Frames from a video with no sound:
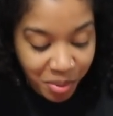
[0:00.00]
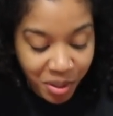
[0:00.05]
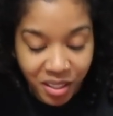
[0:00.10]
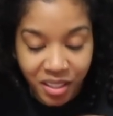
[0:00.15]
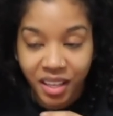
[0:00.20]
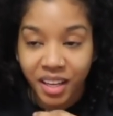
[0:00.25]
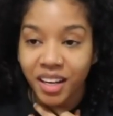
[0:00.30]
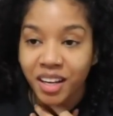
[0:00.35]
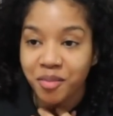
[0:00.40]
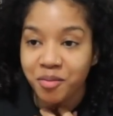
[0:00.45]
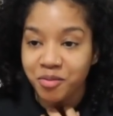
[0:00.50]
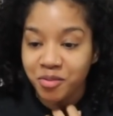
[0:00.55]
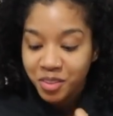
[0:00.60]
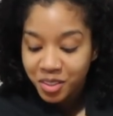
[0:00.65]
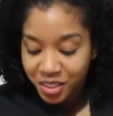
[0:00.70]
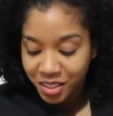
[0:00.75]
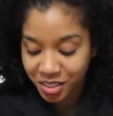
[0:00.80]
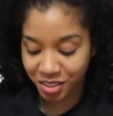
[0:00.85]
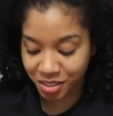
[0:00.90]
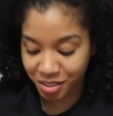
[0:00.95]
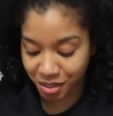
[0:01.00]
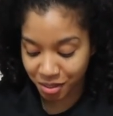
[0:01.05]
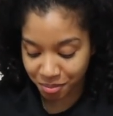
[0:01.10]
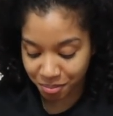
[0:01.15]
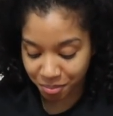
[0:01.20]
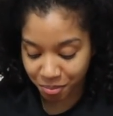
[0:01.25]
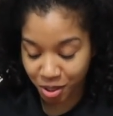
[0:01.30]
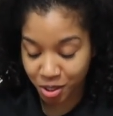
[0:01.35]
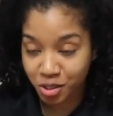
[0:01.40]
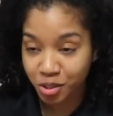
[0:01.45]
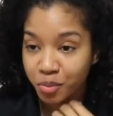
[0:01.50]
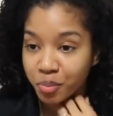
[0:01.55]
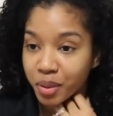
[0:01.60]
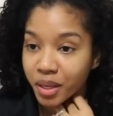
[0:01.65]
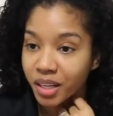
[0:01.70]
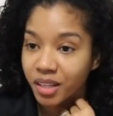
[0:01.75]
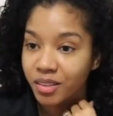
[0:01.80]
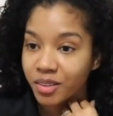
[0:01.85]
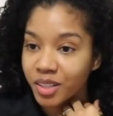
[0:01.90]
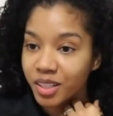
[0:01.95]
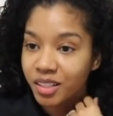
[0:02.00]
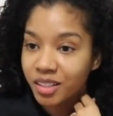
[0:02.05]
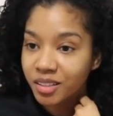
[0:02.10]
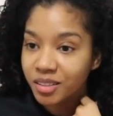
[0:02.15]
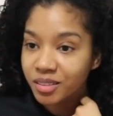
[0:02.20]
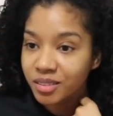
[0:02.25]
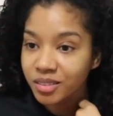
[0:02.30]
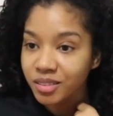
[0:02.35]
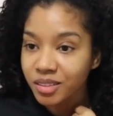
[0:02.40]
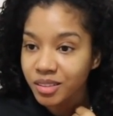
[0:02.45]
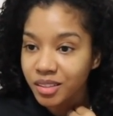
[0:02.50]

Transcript: But like I'm feeling some muscle pain right now.